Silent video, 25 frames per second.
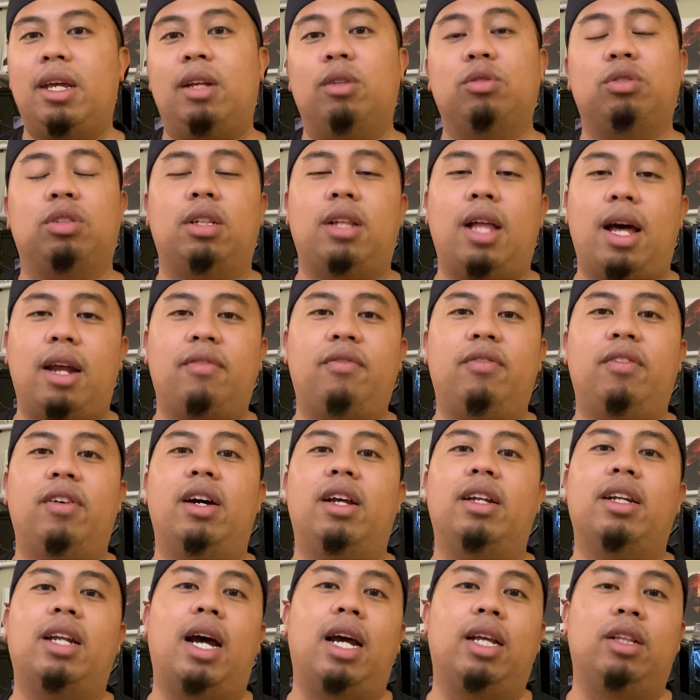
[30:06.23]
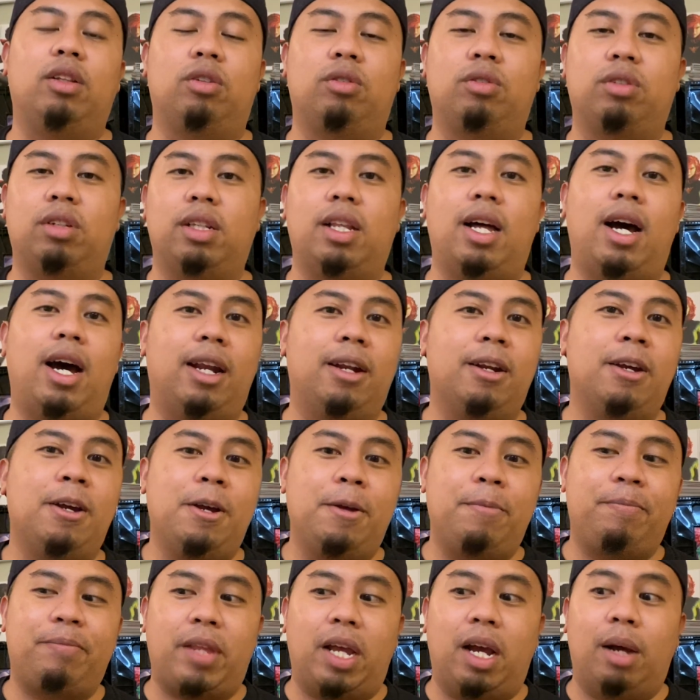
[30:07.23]
It was a lot of fun. I learned a lot.
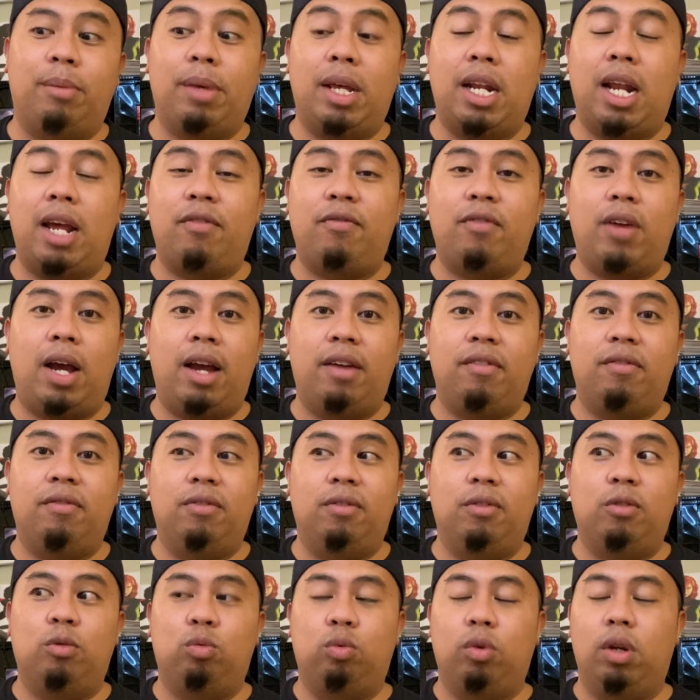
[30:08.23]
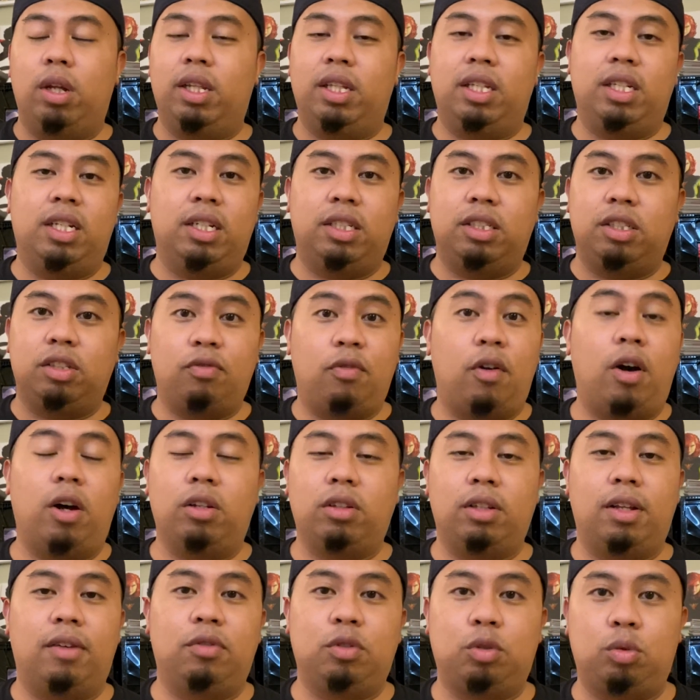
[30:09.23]
And I really did just fall
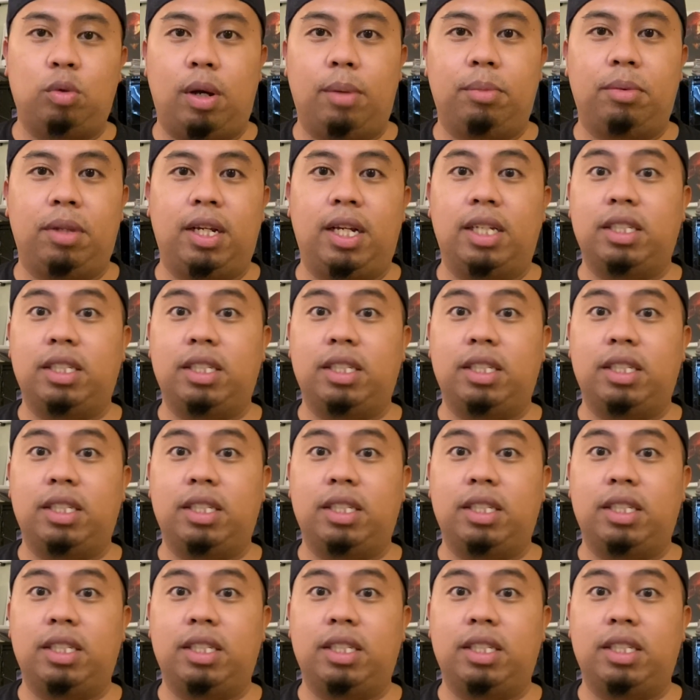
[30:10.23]
in love with Swamp Thing,